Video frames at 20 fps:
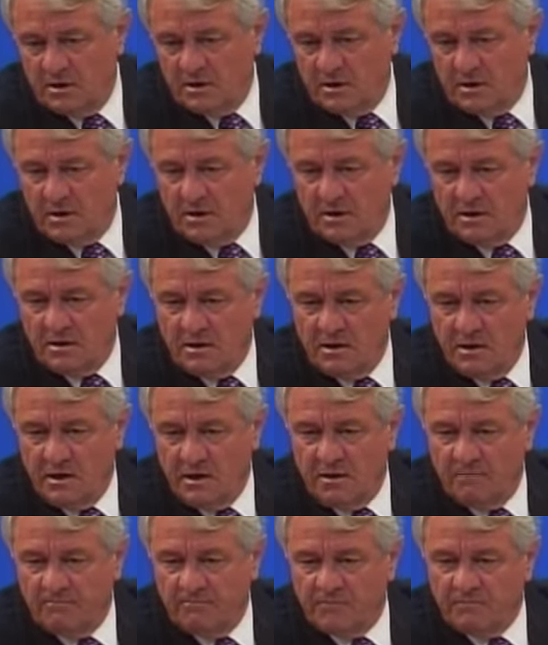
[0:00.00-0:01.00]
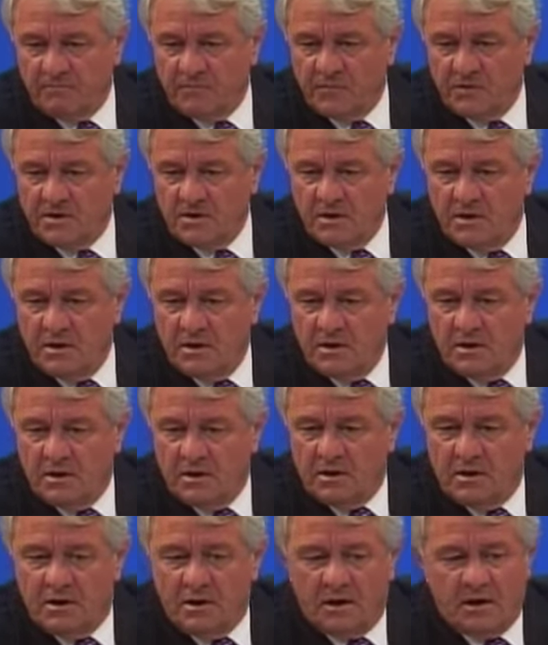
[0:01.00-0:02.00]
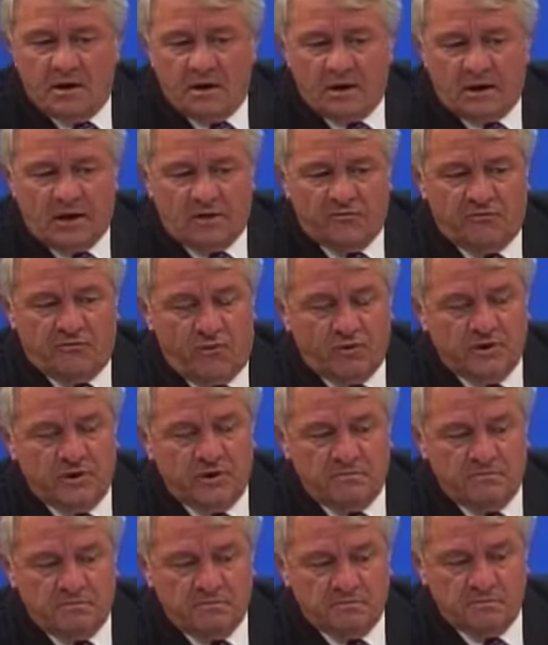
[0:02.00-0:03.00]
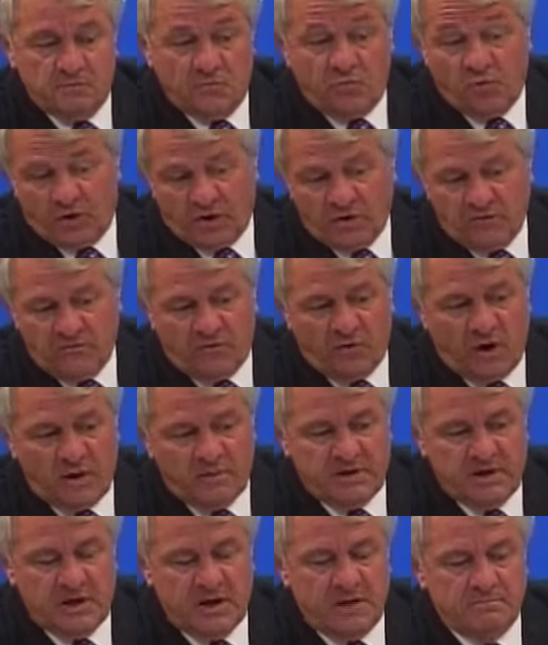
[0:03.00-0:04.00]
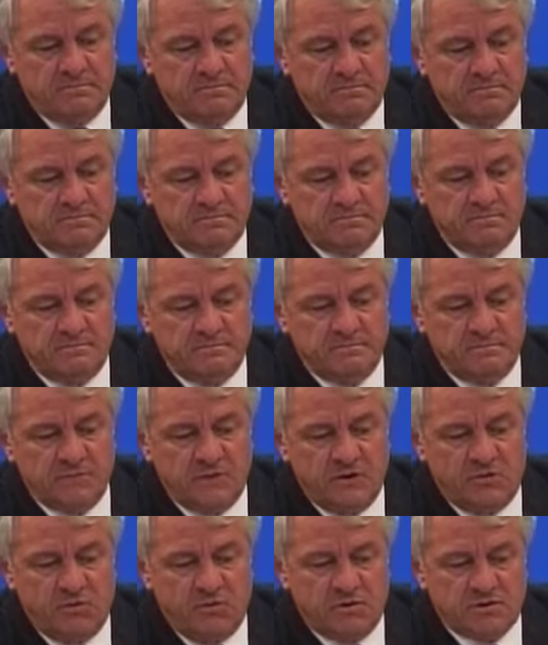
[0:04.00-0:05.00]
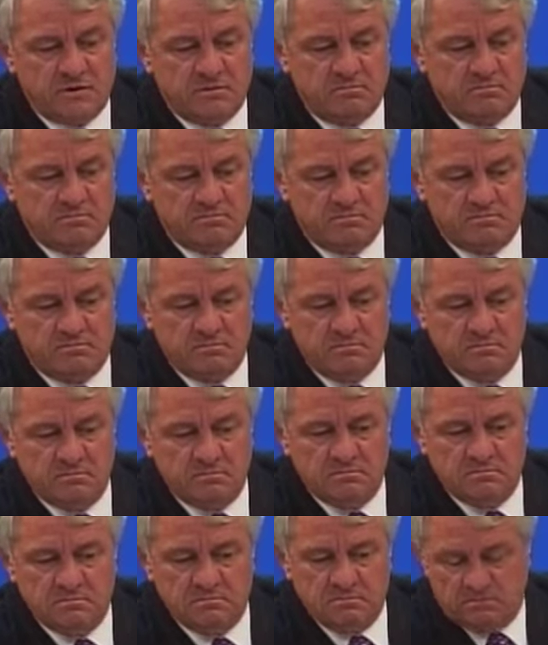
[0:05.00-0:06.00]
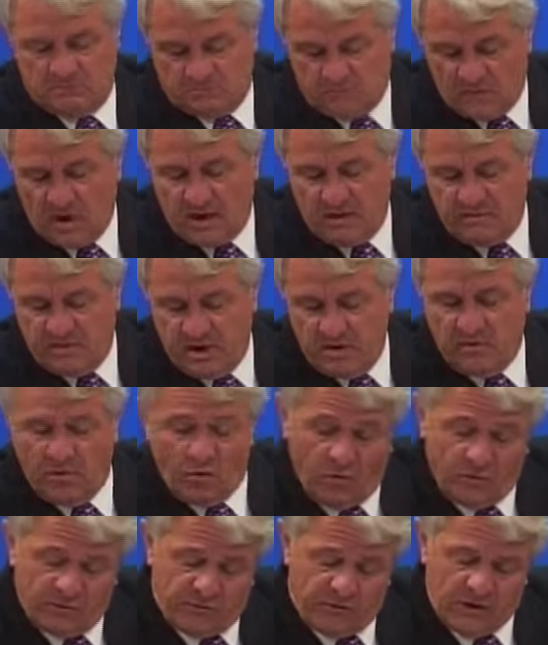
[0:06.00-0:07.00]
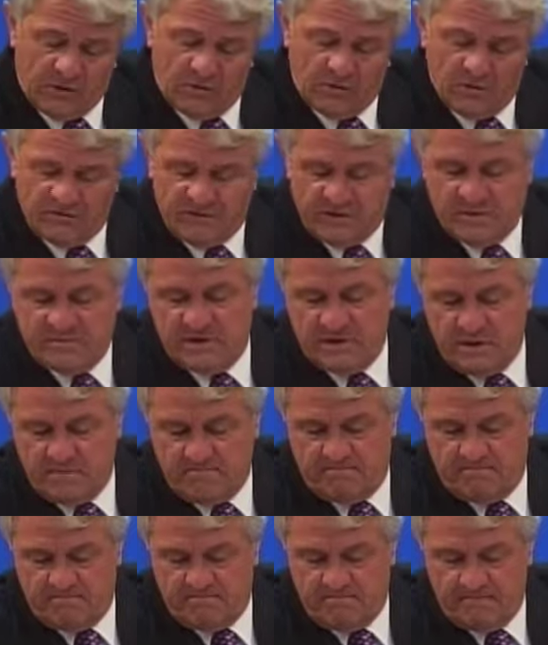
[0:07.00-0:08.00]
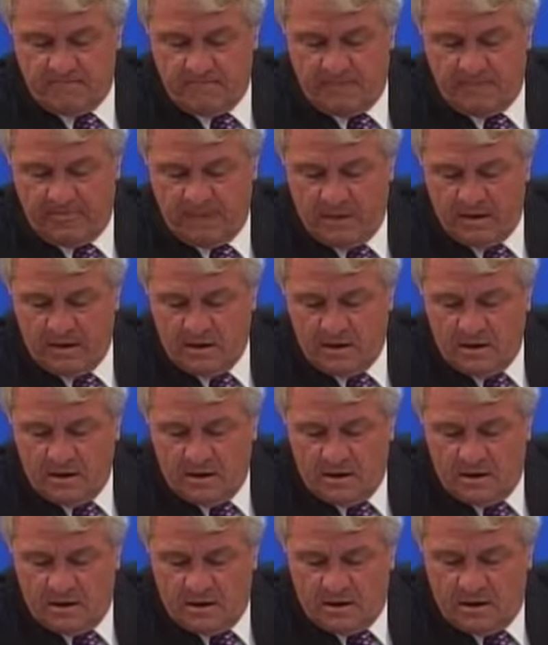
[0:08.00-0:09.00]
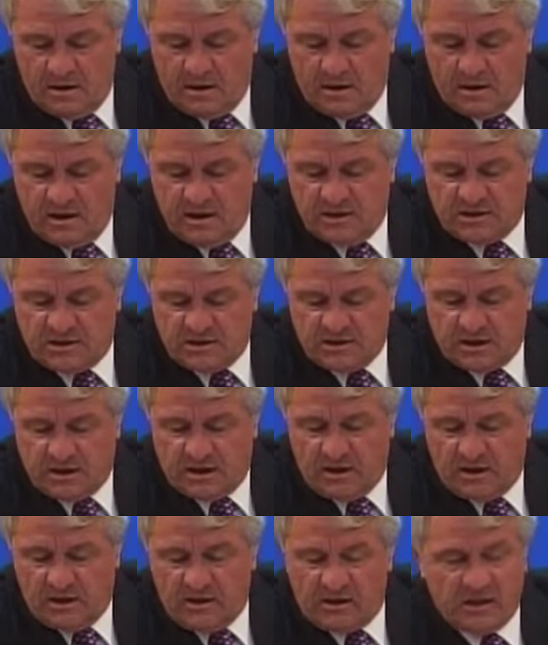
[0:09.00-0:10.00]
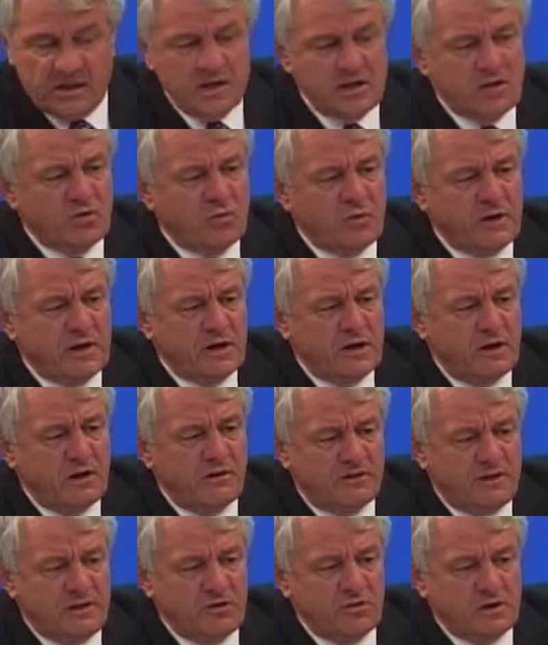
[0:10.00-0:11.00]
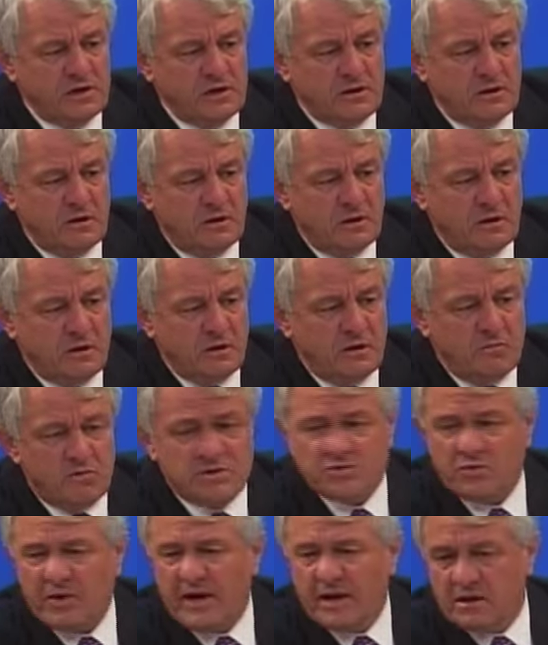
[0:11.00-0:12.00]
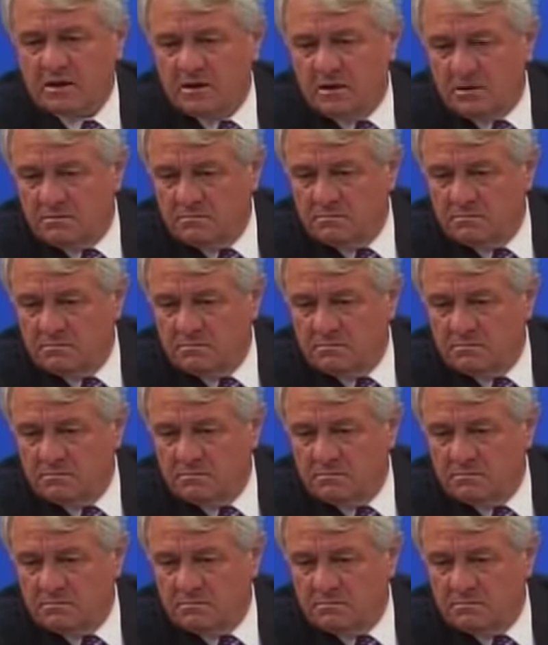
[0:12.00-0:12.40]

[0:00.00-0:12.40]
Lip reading: in California, working for IBM. He was an IBMer or fellow of IBM. His theory was radical.